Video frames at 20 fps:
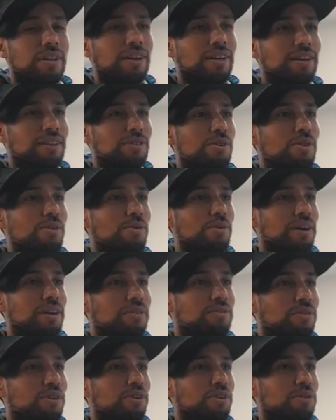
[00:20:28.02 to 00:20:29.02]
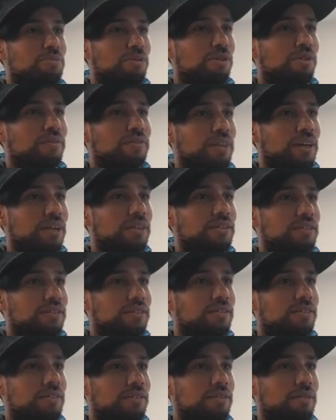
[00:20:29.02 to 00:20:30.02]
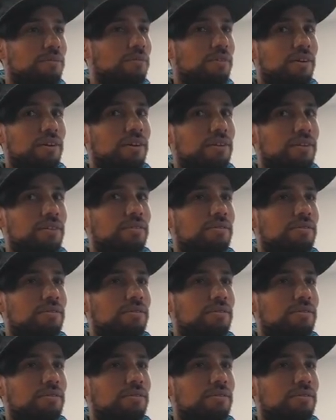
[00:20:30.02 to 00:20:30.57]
like go away for a couple of days somewhere.